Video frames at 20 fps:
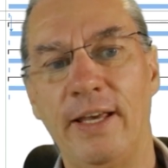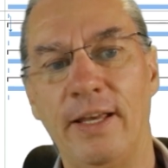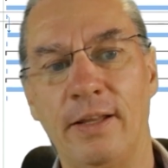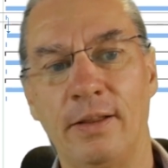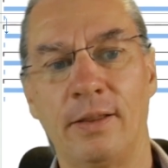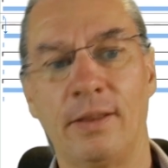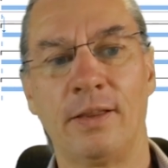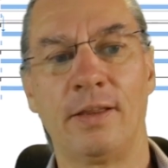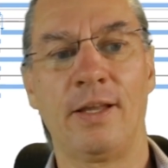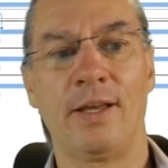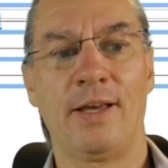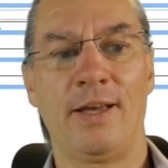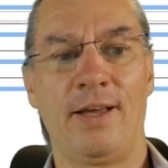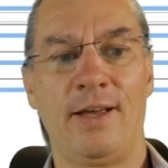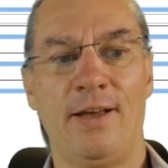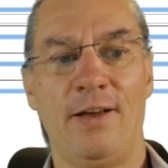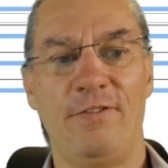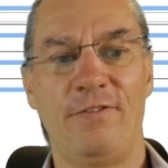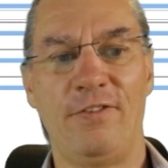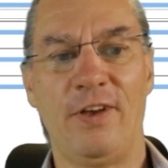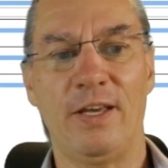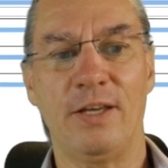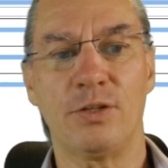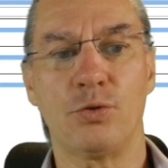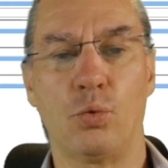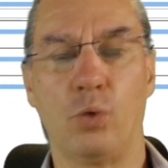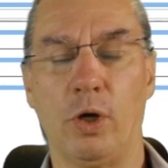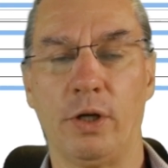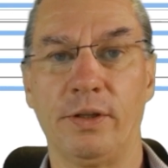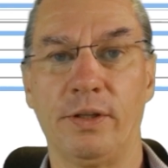in
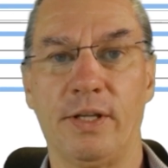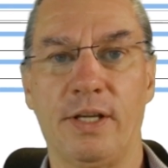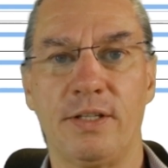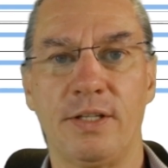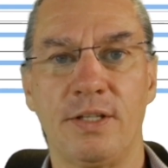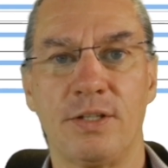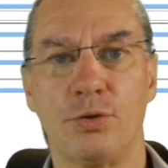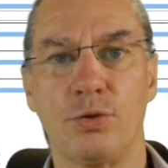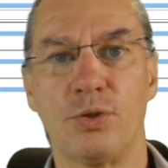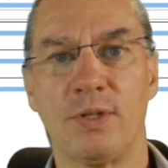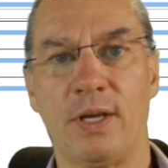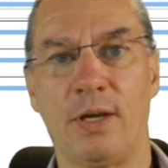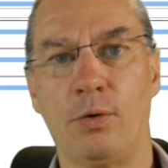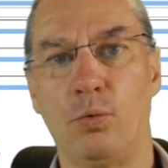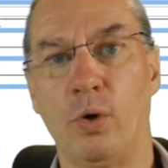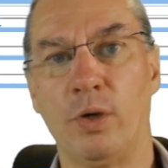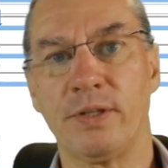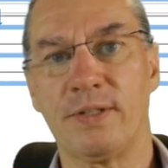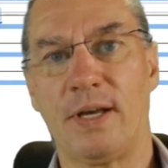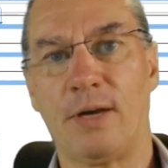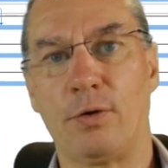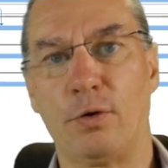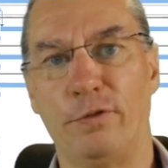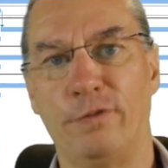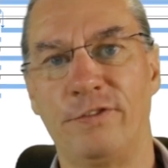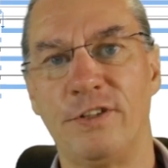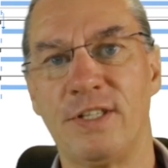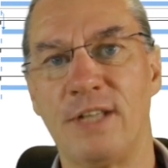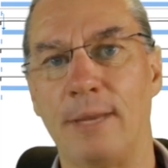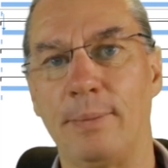phase one. That is to say, once
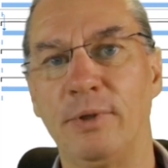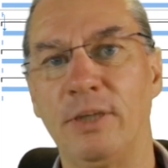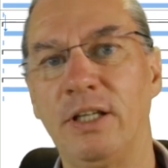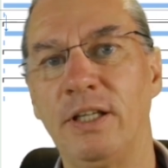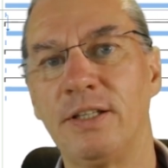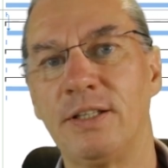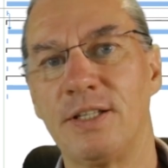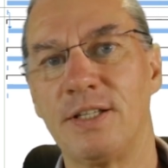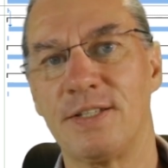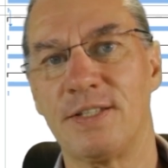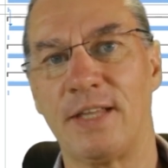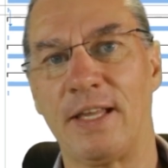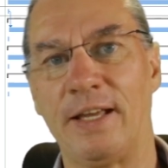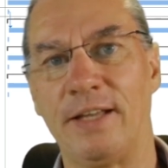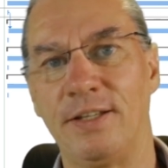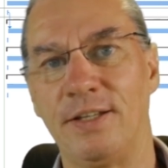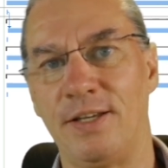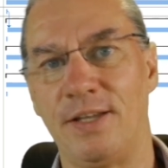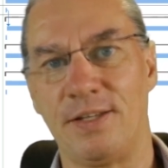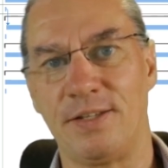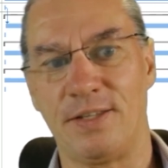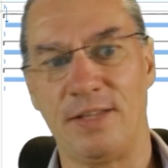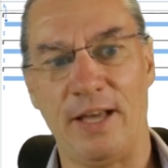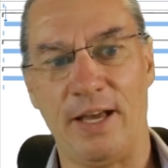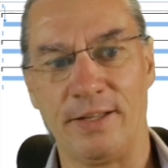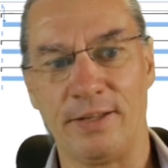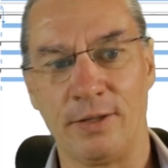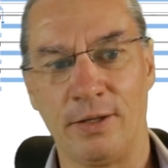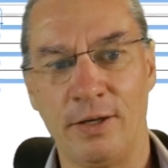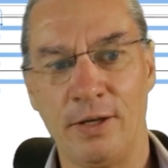our feasibility study is
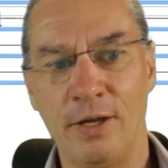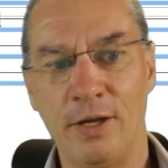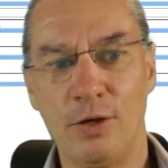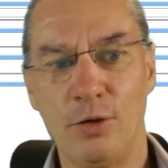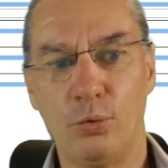done,